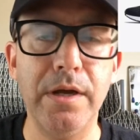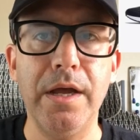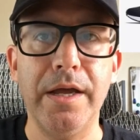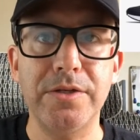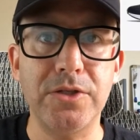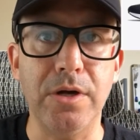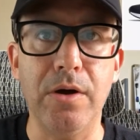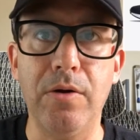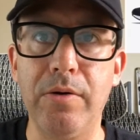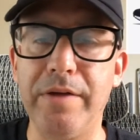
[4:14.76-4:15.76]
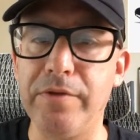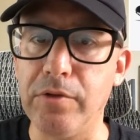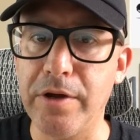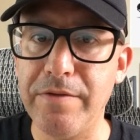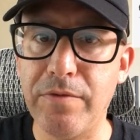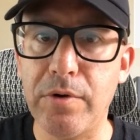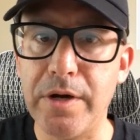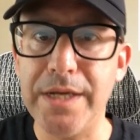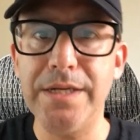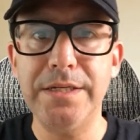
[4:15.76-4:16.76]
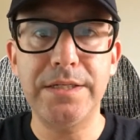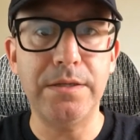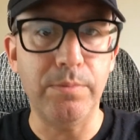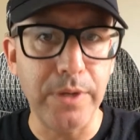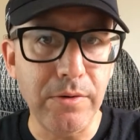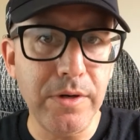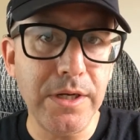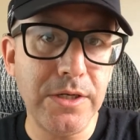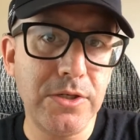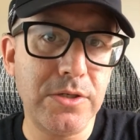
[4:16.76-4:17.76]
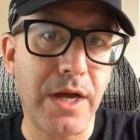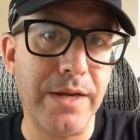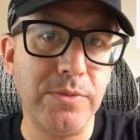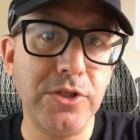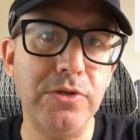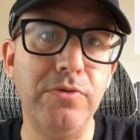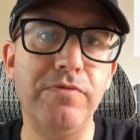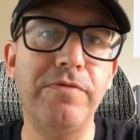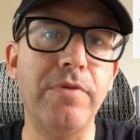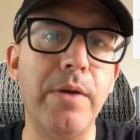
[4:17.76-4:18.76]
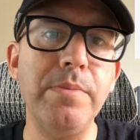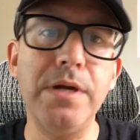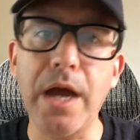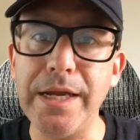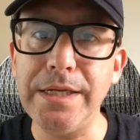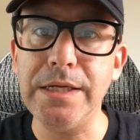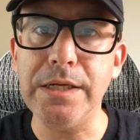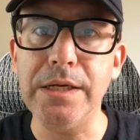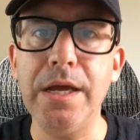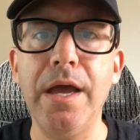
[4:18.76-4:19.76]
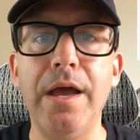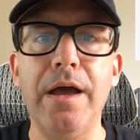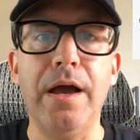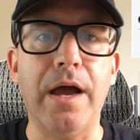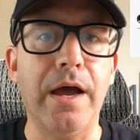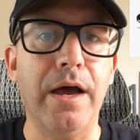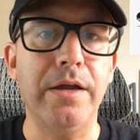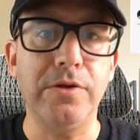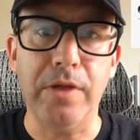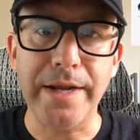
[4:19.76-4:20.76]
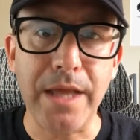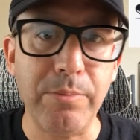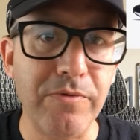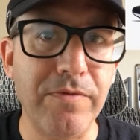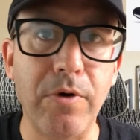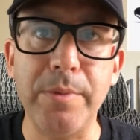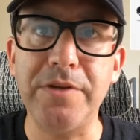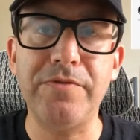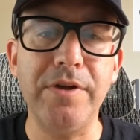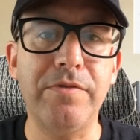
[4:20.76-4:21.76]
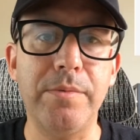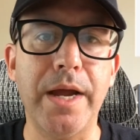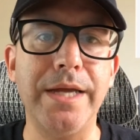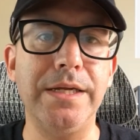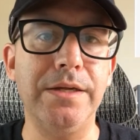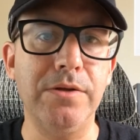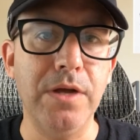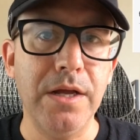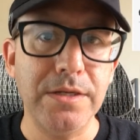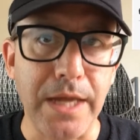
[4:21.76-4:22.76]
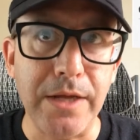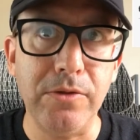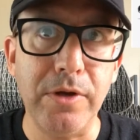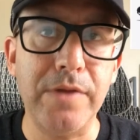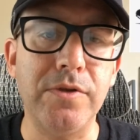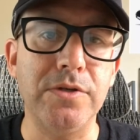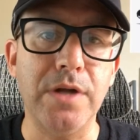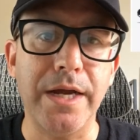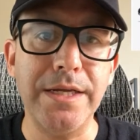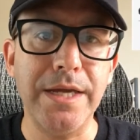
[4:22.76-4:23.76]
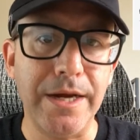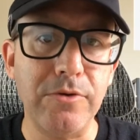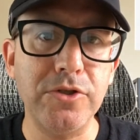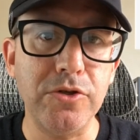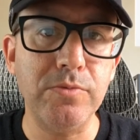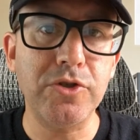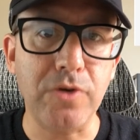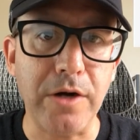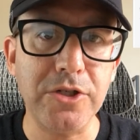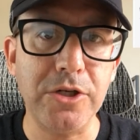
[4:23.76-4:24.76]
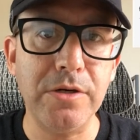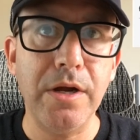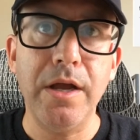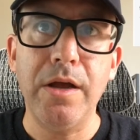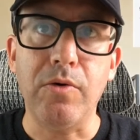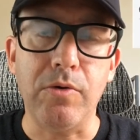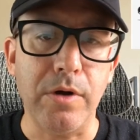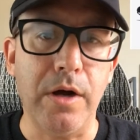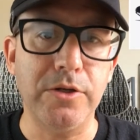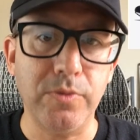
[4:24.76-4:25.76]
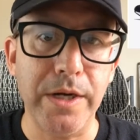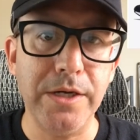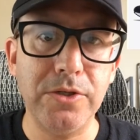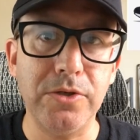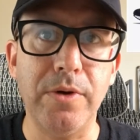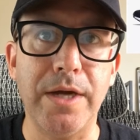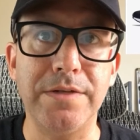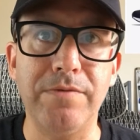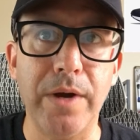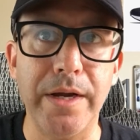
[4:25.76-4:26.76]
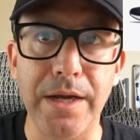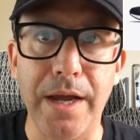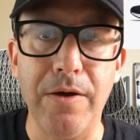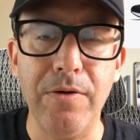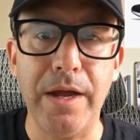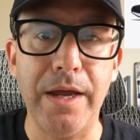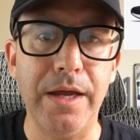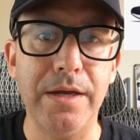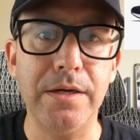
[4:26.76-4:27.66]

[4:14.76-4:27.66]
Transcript: So if you're looking for a stability type shoe from Nike, you like that performance feel from Nike, take a look at the Nike Air Zoom Structure 22 as of right now, and